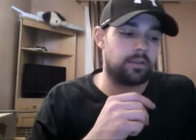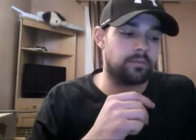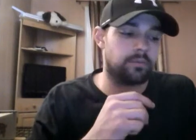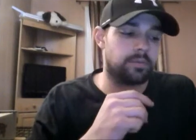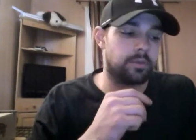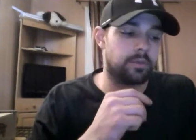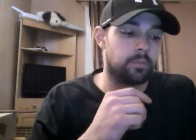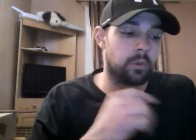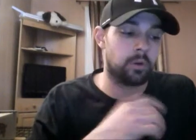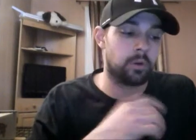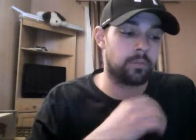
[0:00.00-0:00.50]

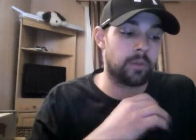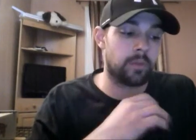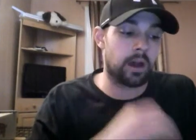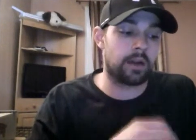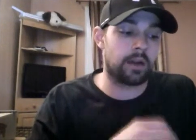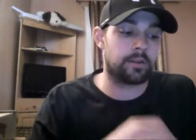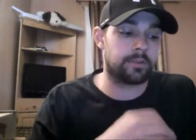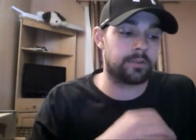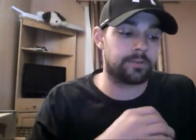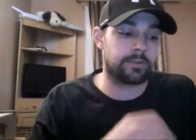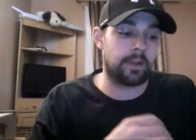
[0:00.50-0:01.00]
the more
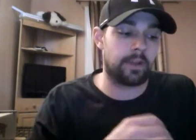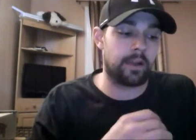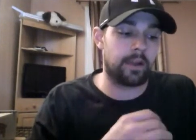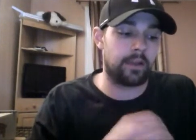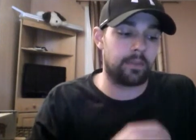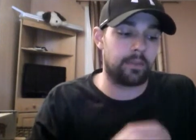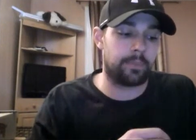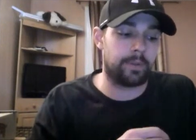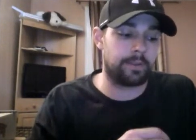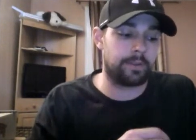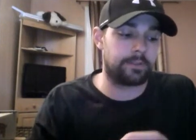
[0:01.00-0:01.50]
modern style
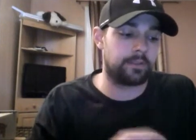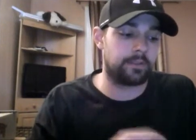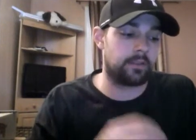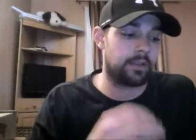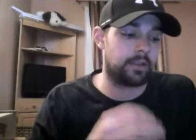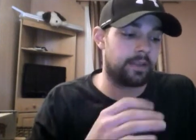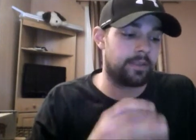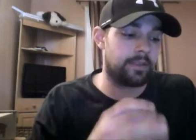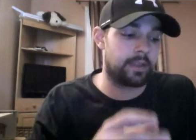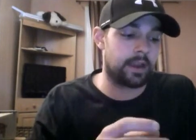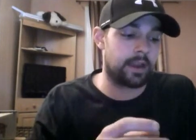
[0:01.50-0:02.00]
of pistol,
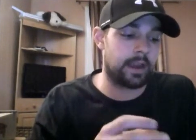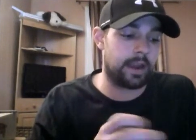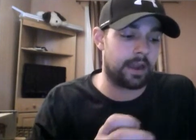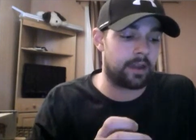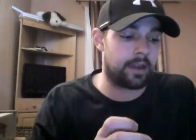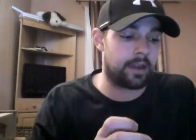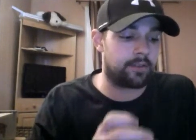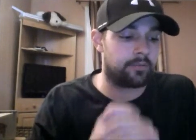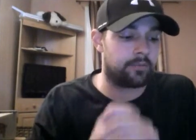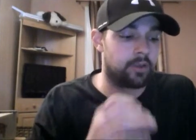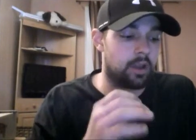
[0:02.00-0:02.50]
and then I
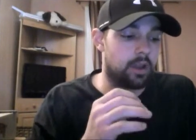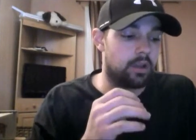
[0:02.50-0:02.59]
have